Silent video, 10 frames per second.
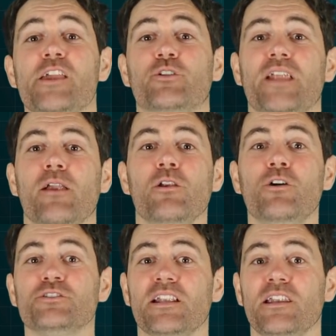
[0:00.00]
You're now
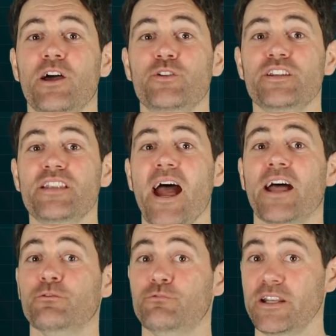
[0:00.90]
locked, loaded,
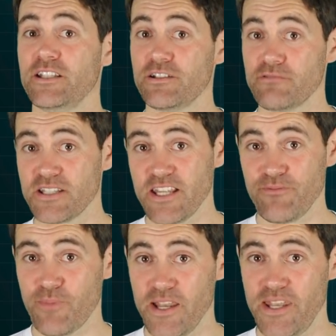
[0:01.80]
and ready to
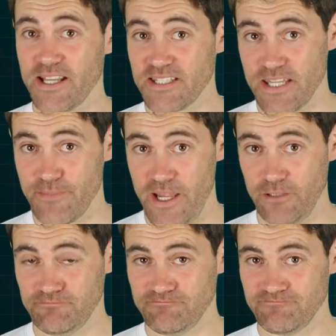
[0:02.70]
receive my next
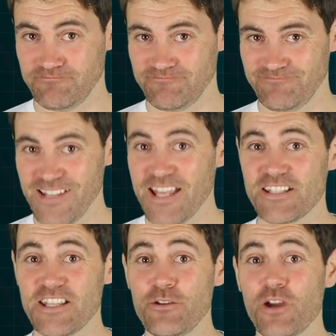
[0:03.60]
email.
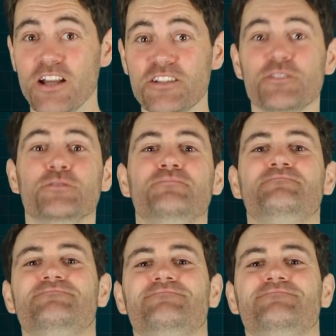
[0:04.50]
See you guys soon.